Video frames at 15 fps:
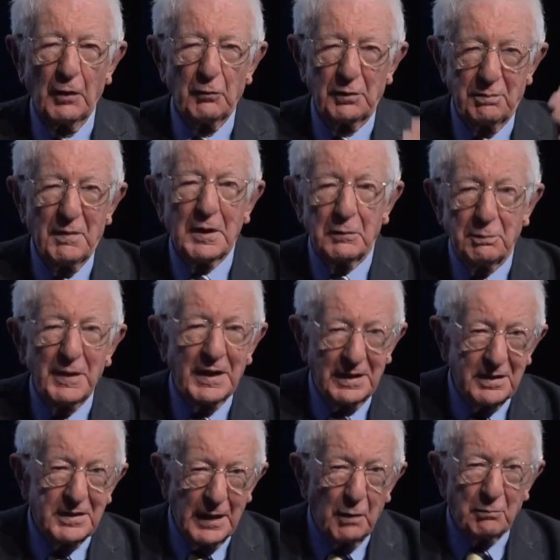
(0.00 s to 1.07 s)
was meant to be an
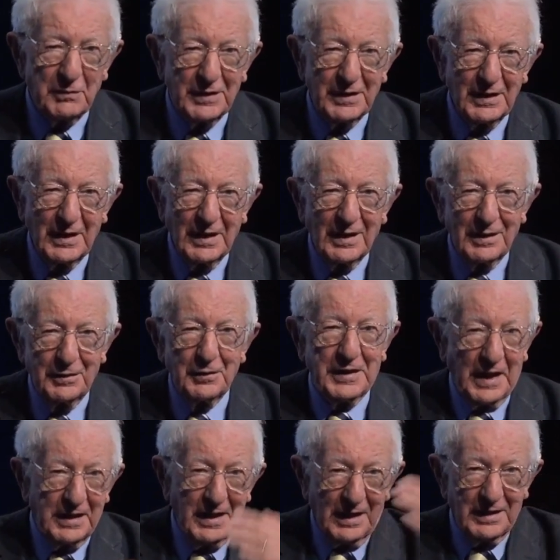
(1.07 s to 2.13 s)
attempt to
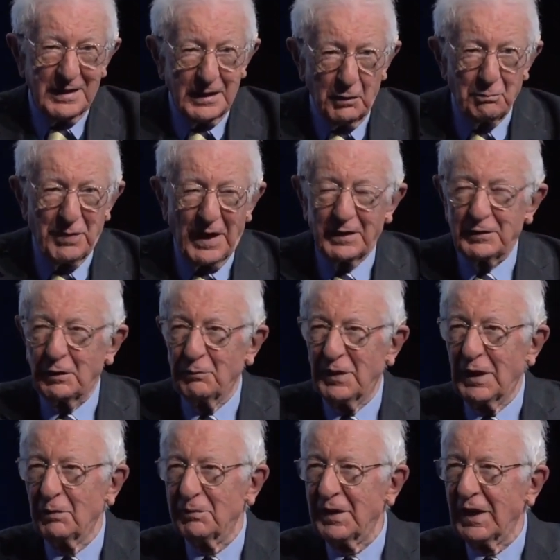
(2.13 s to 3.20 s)
get at the impact on
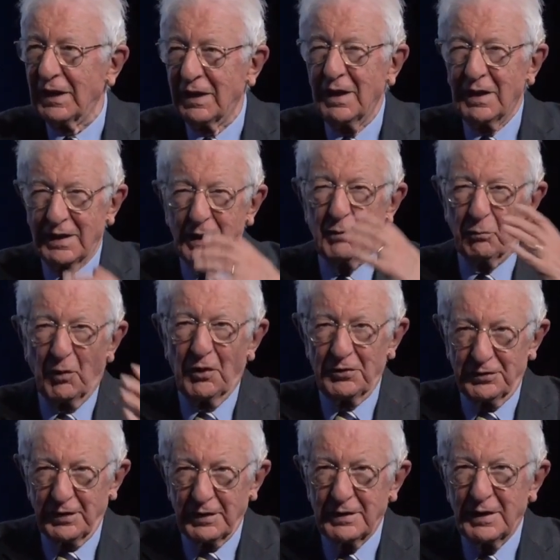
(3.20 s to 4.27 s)
well-being. It
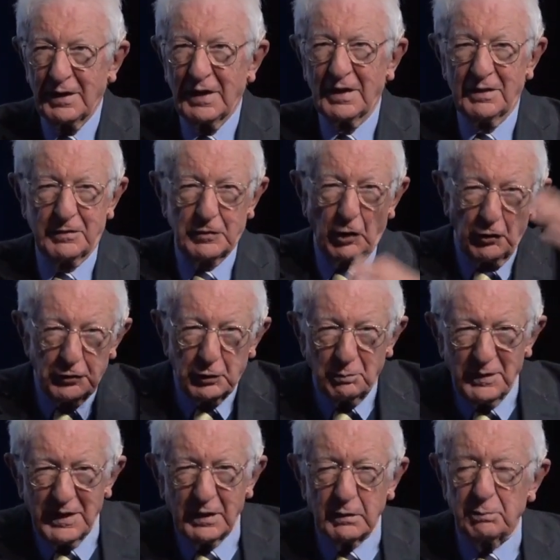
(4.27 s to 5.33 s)
wasn't. It's got to
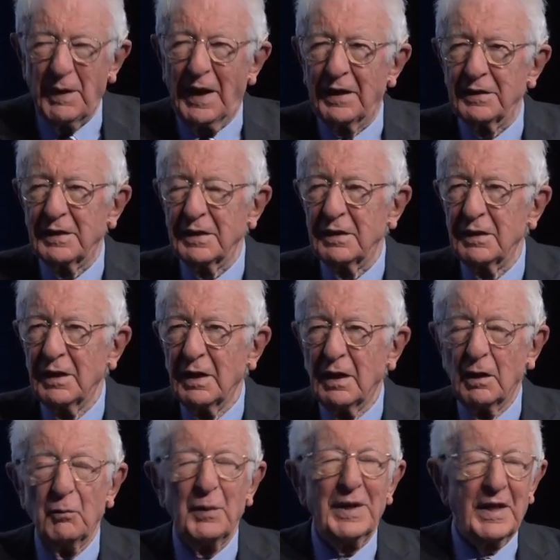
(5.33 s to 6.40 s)
be expanded.
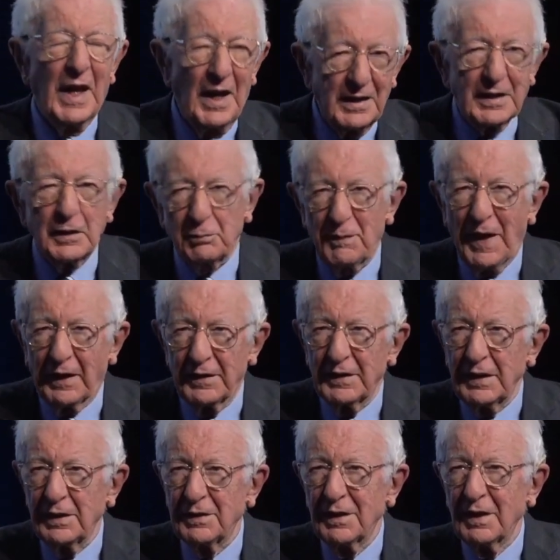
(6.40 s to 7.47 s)
We can expand
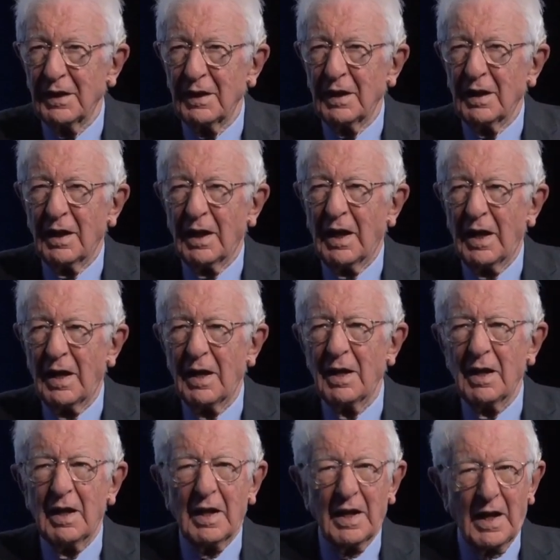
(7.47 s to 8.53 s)
it, and
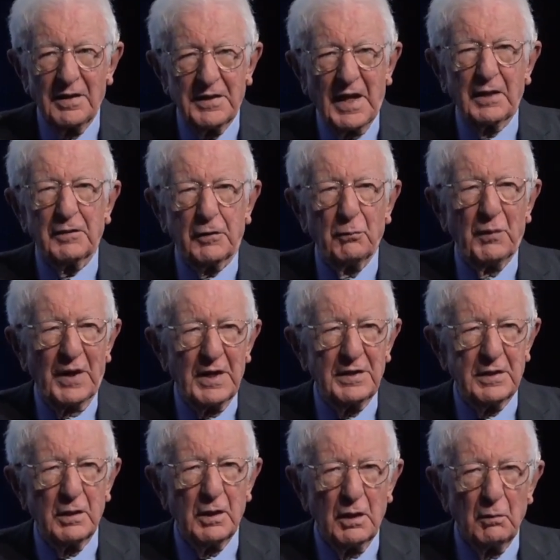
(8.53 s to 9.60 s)
that's the way
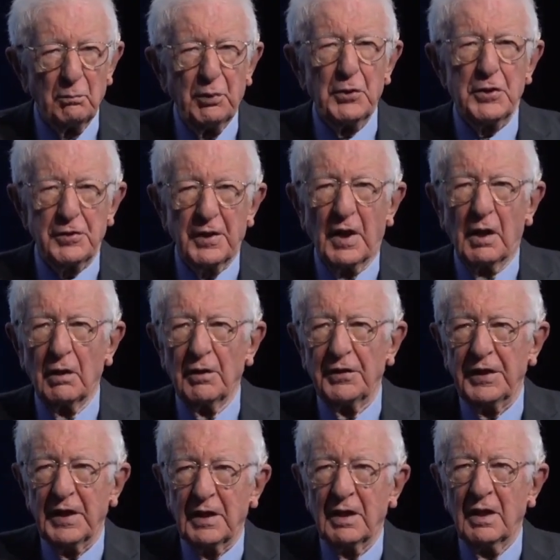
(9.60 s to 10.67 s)
to push the whole
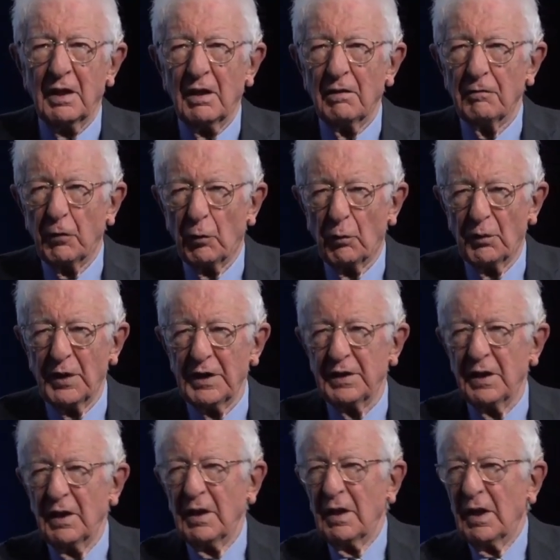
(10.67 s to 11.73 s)
thing forward
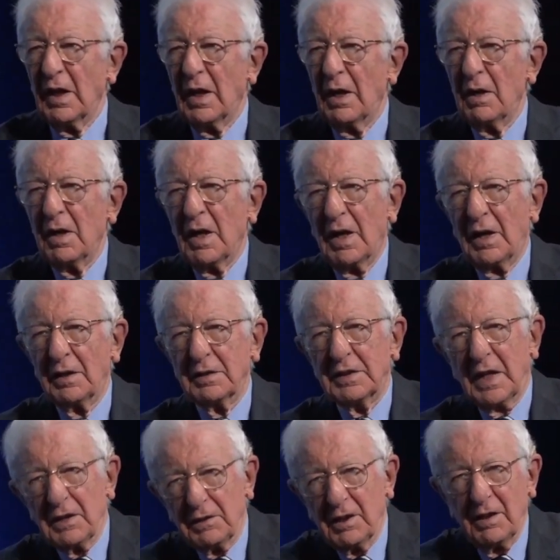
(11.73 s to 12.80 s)
and
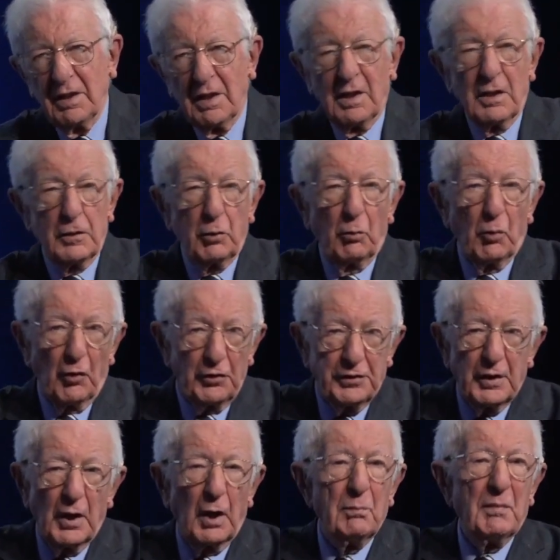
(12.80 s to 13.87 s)
get towards
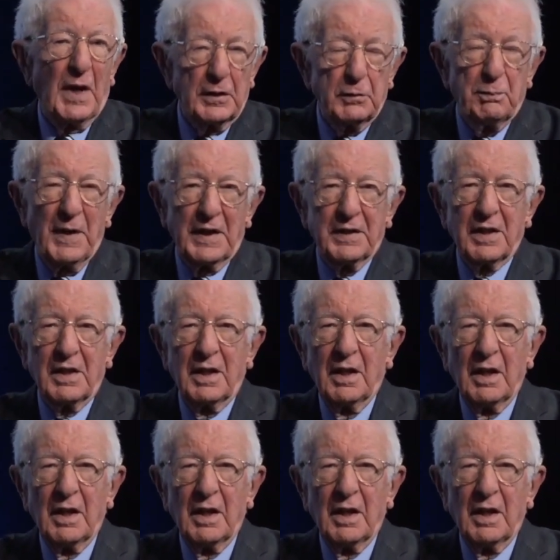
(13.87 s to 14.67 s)
a much better